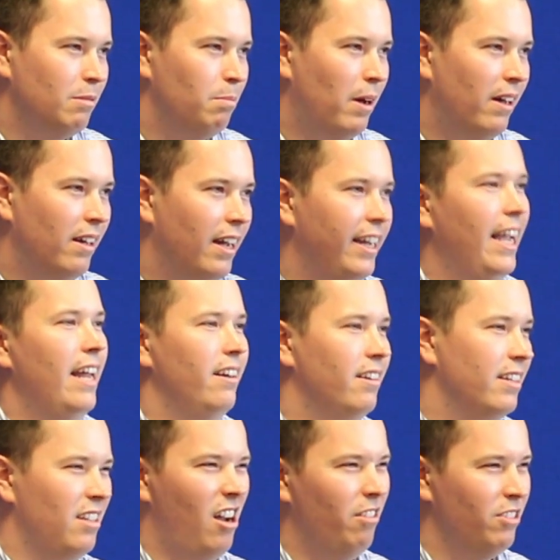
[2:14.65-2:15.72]
but again,
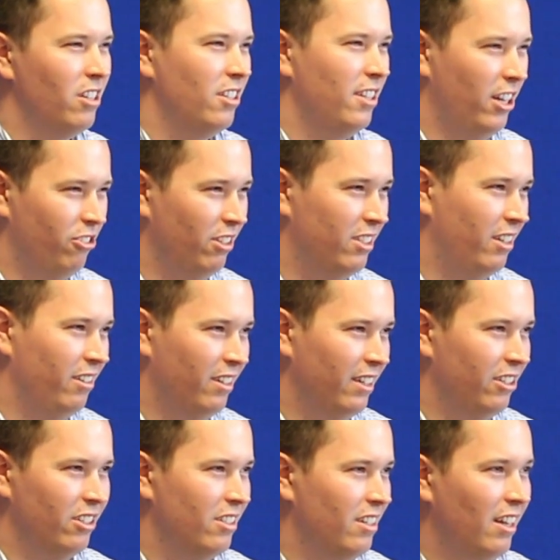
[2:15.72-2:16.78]
it's after surgery, so I
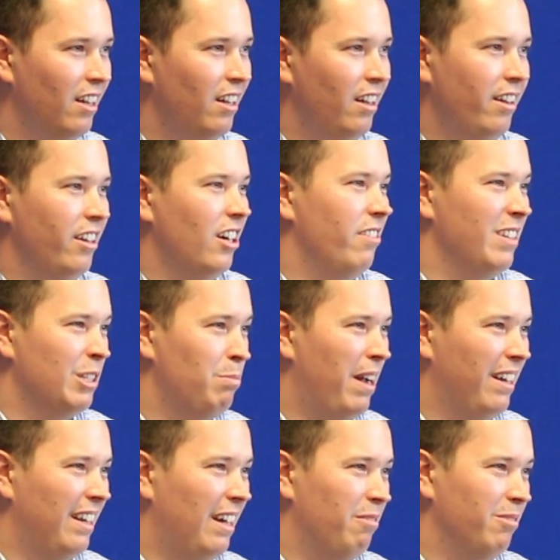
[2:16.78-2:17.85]
just kind of
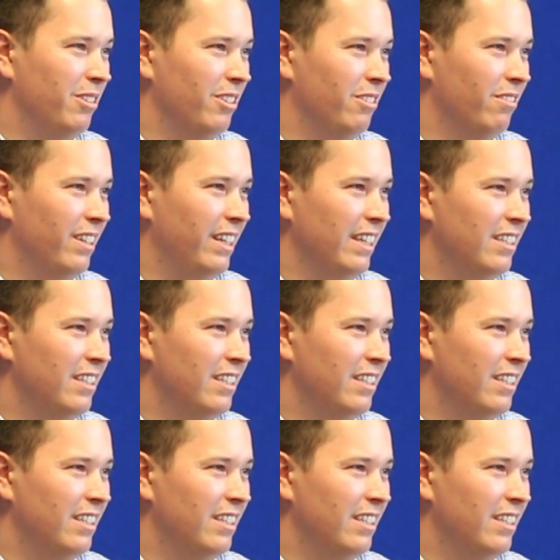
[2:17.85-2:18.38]
expect that, wouldn't you, really?